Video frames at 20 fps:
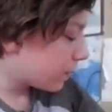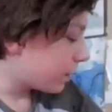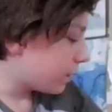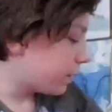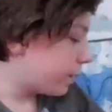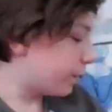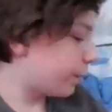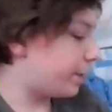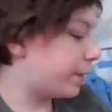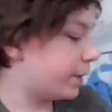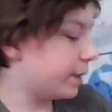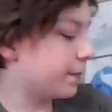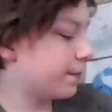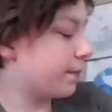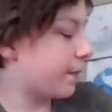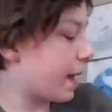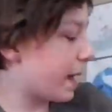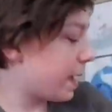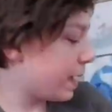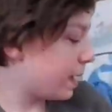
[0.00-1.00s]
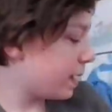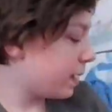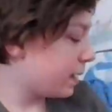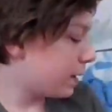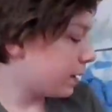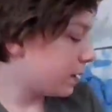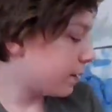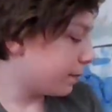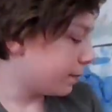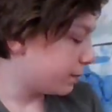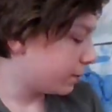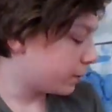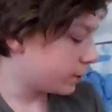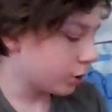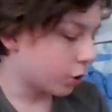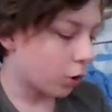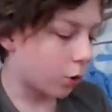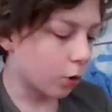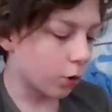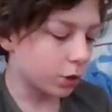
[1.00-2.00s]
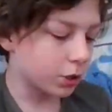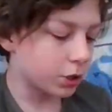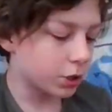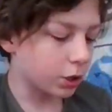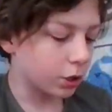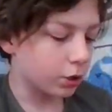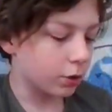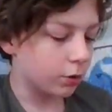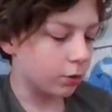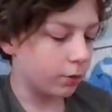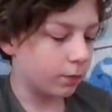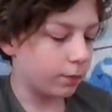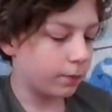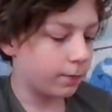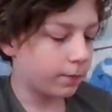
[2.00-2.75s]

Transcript: the main torso